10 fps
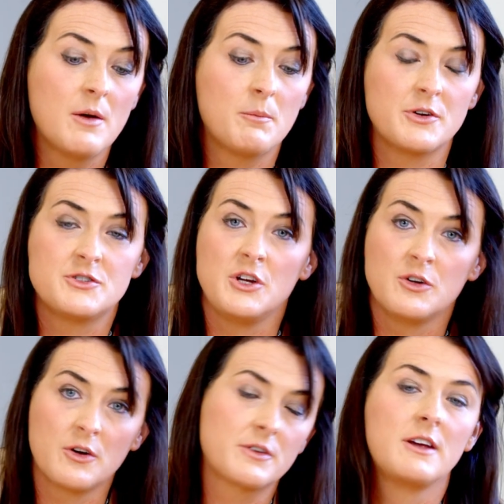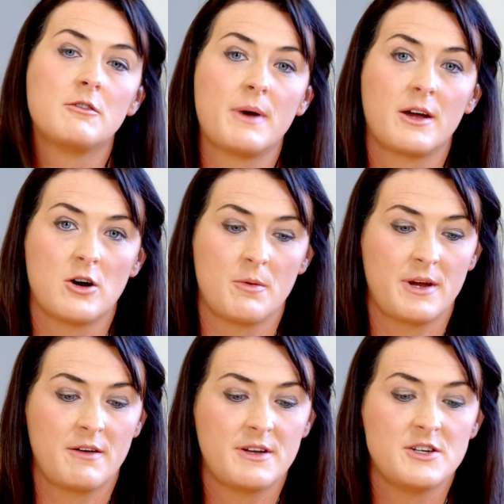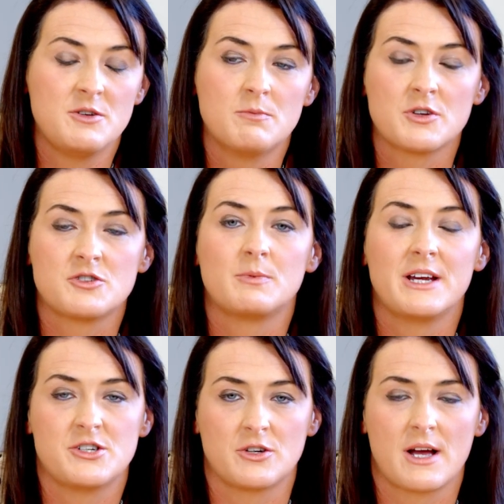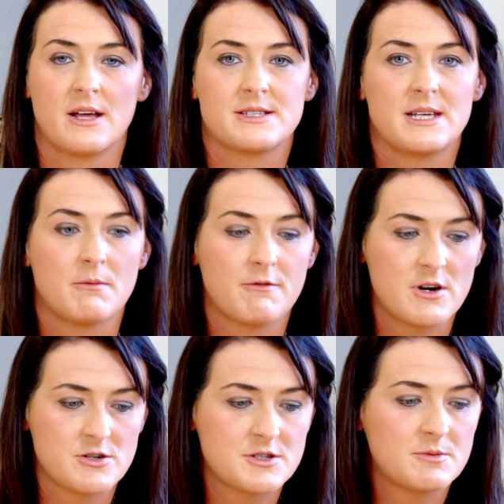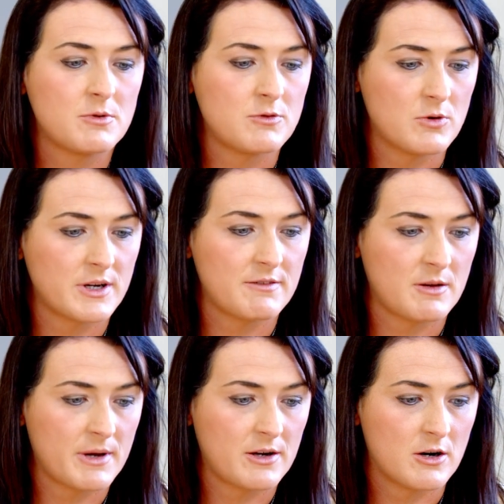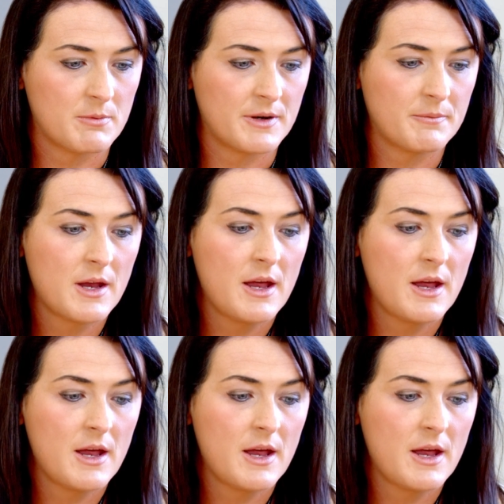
But do not give bicarbonate if it is. You must replace your calcium first before giving bicarbonate.